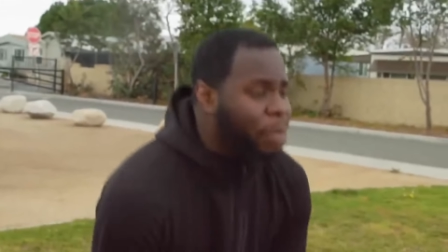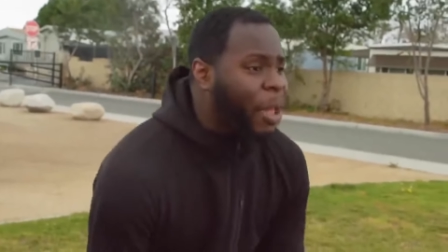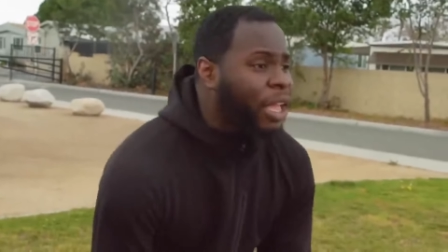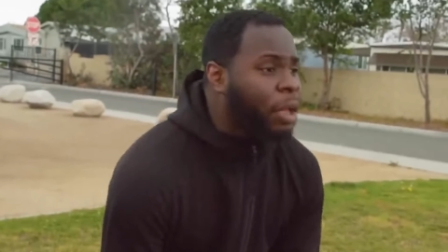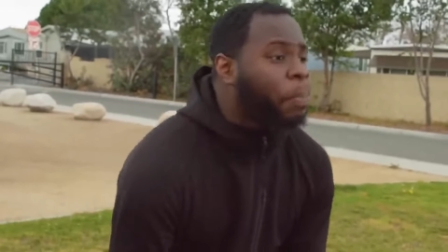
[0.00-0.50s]
get
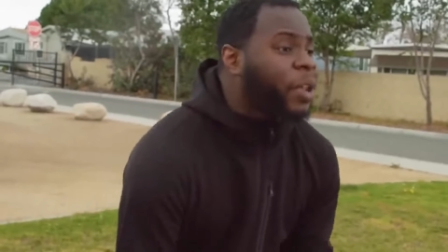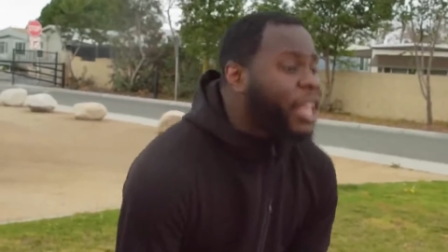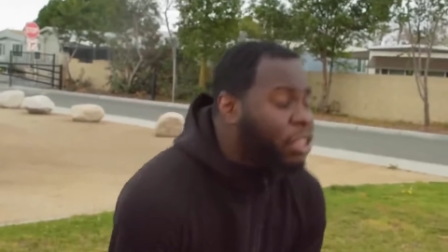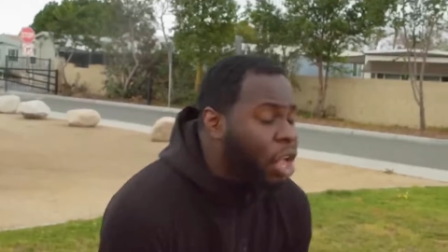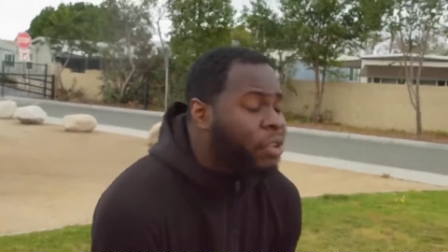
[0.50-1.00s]
back up.
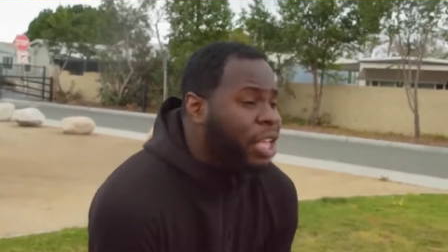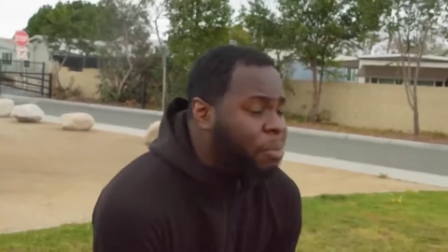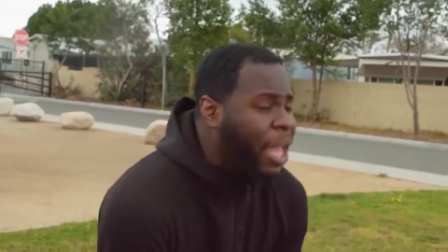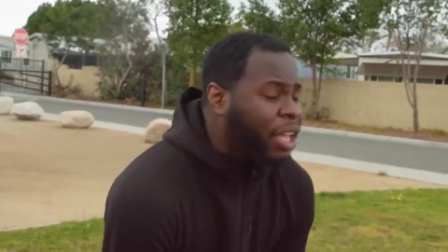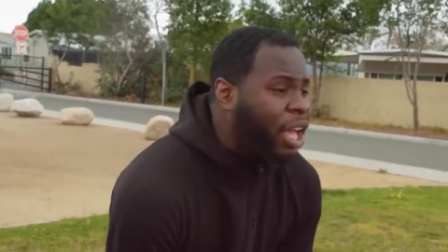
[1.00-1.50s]
Please don't get
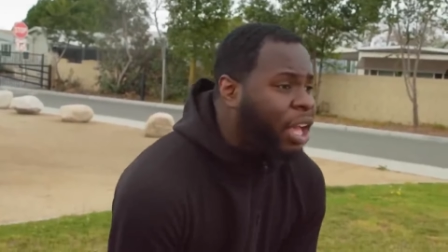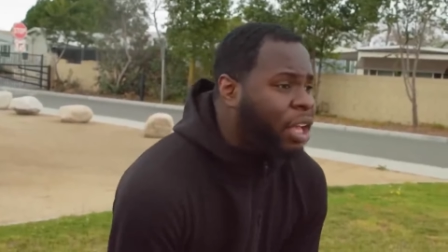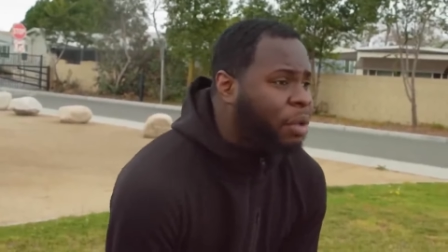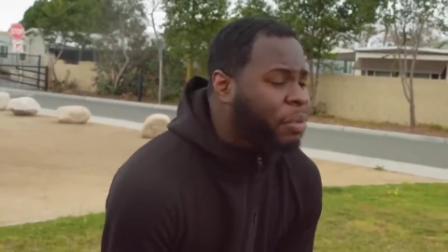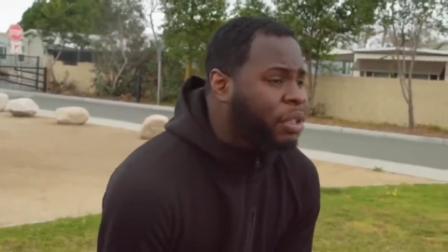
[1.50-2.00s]
back up.